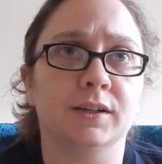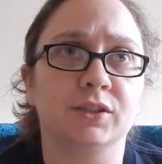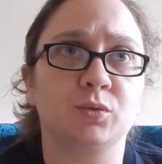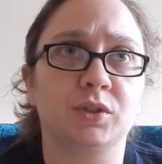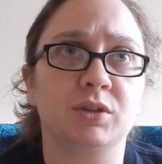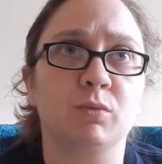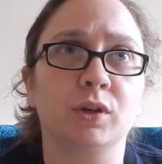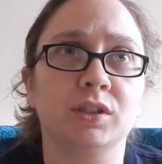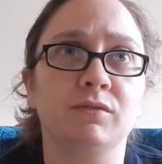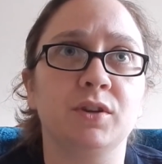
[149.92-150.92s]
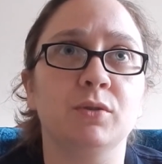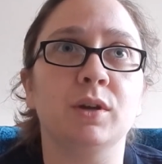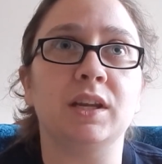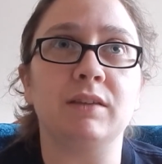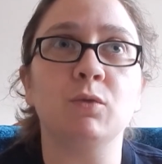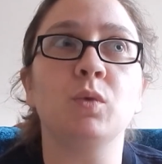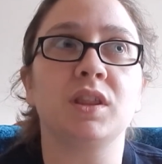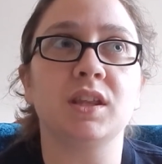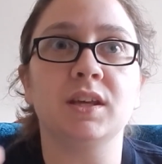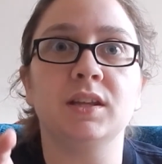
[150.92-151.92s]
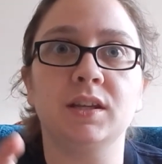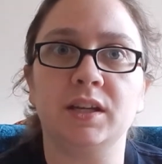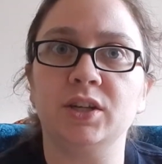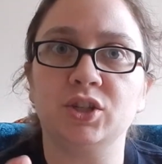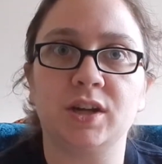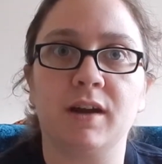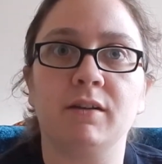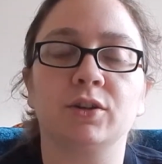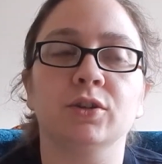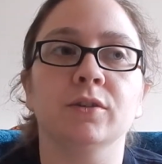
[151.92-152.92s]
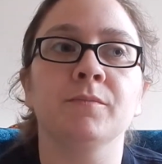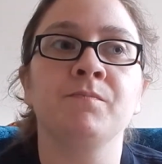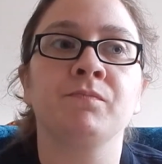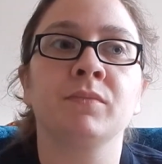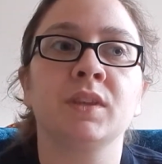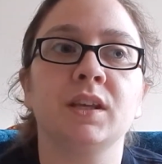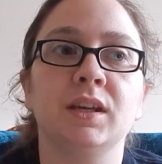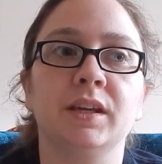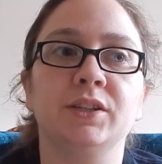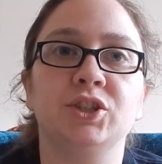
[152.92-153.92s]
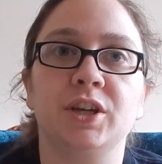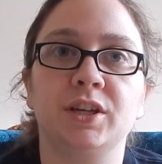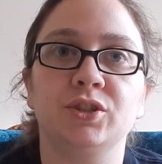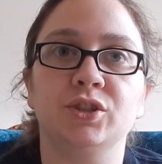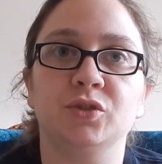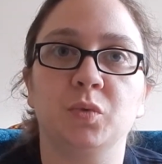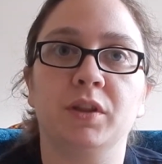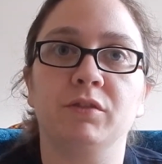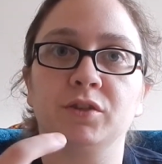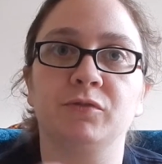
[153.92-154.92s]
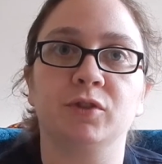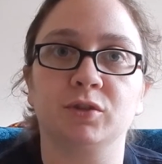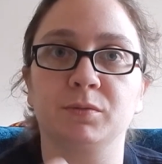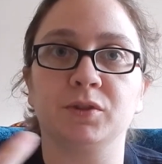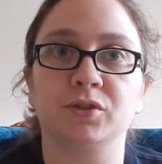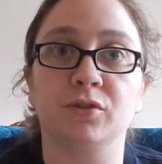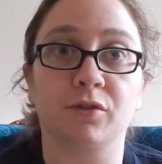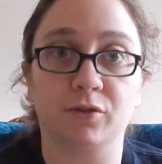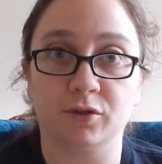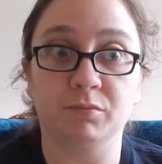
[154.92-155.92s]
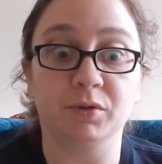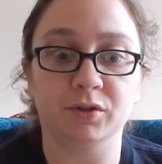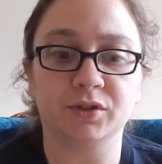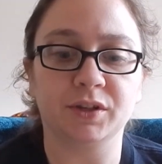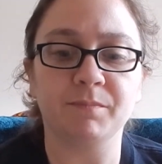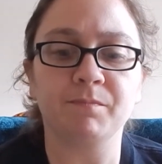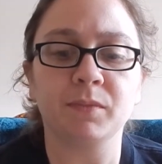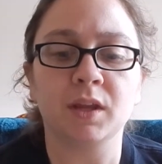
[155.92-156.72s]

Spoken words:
switching points of view. And even within each character, it changes whether it's first person or third person.